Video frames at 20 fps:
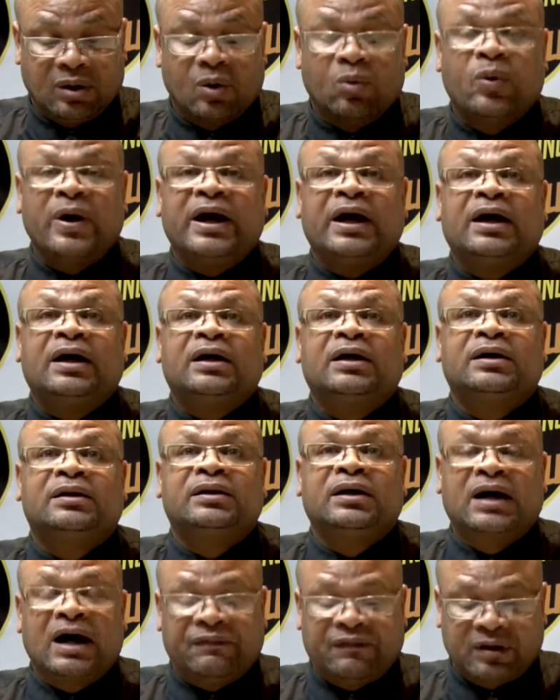where
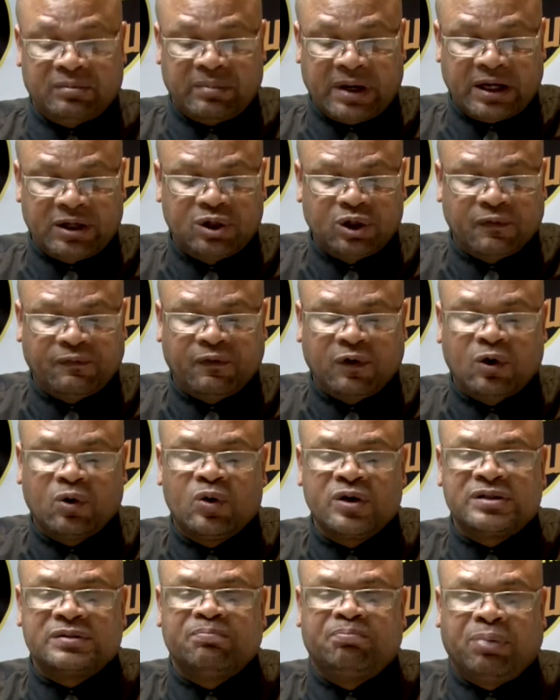the government of
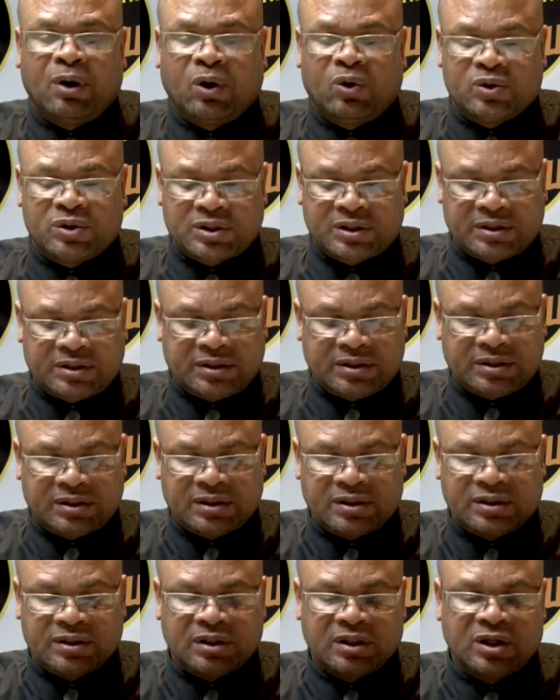course
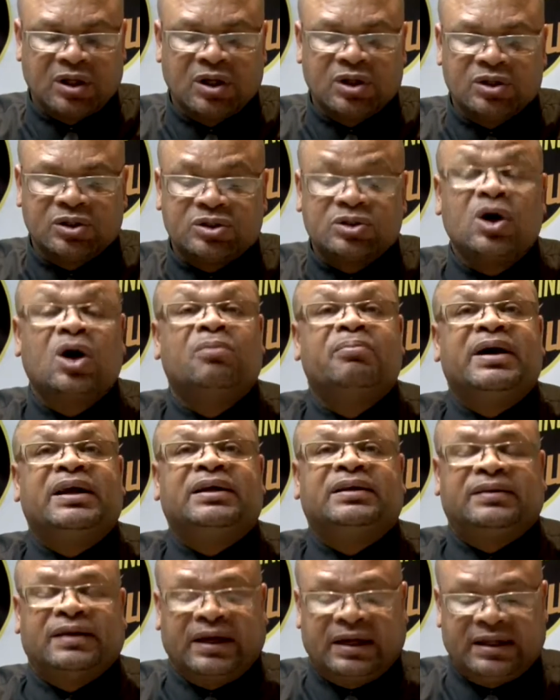boasts so
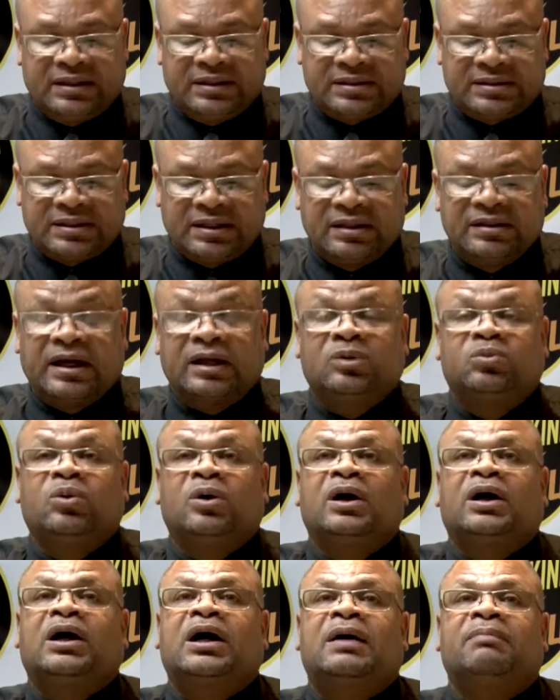many things that
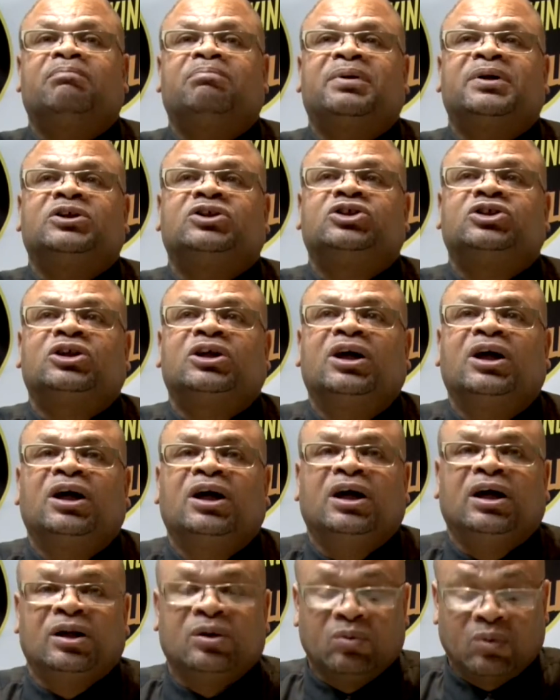were accomplished
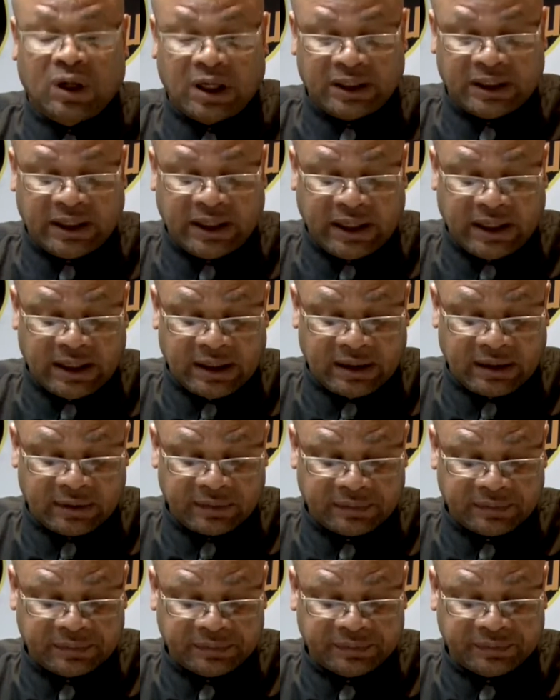in 1 year.
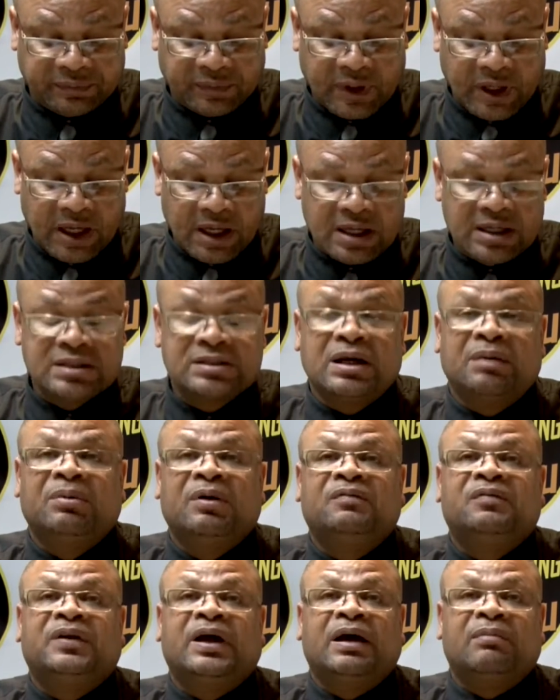Some
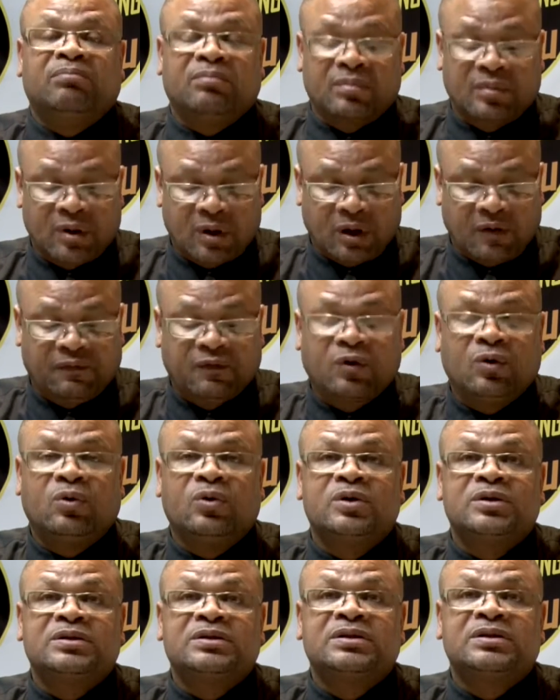of them, of
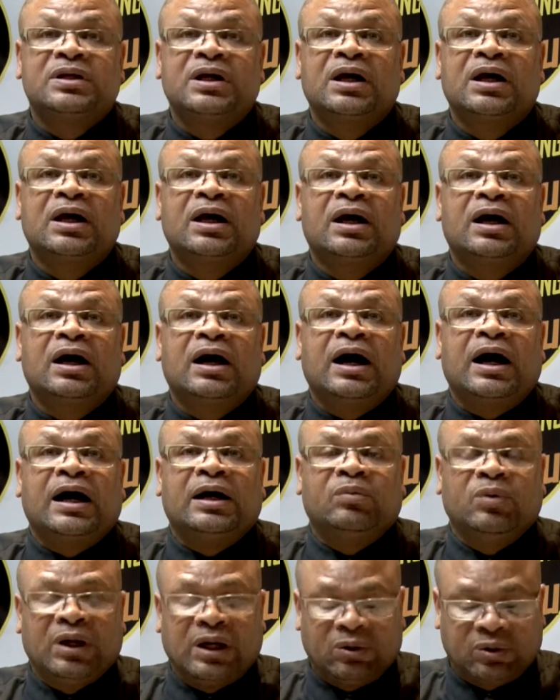course,
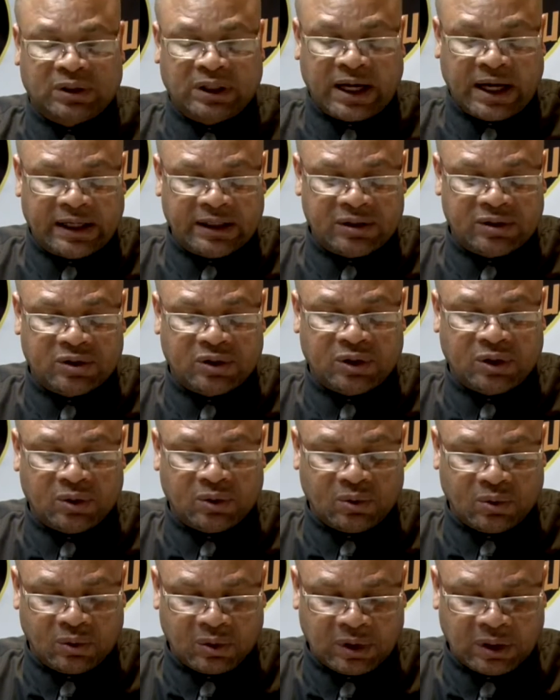I will outline to
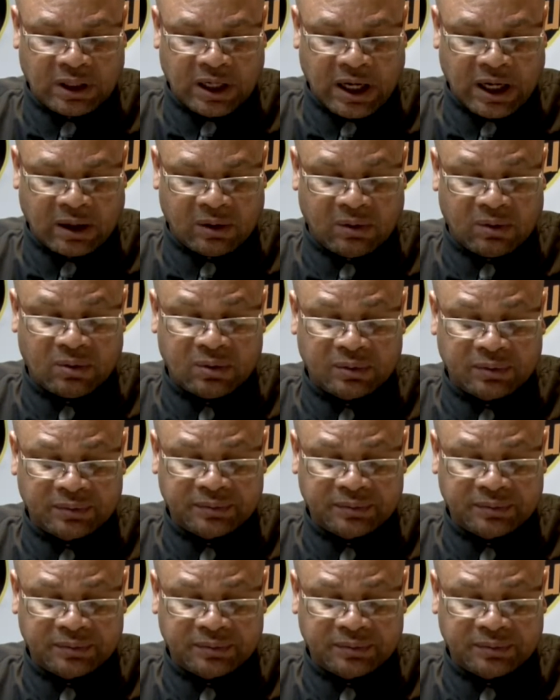you now.